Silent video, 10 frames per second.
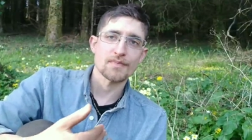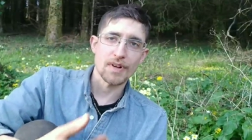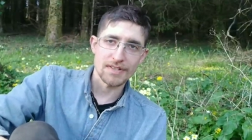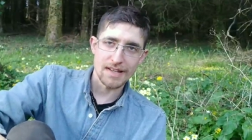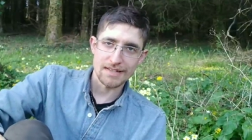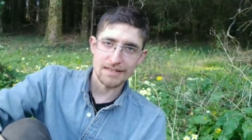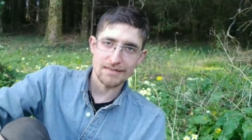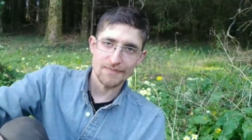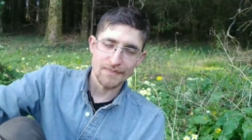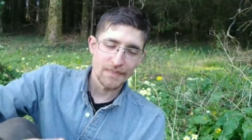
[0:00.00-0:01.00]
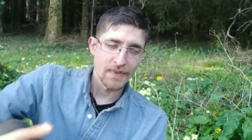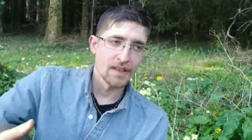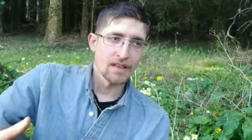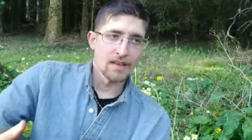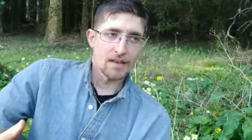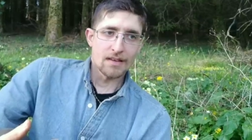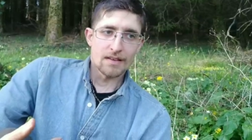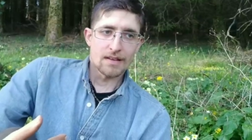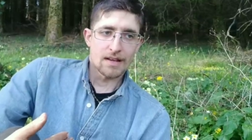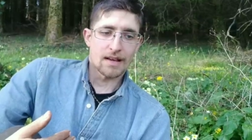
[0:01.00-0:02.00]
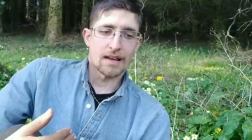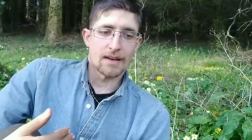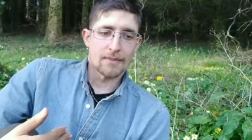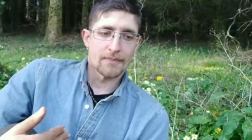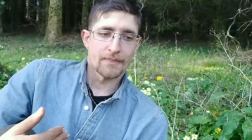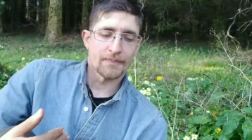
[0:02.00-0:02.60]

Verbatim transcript: process um,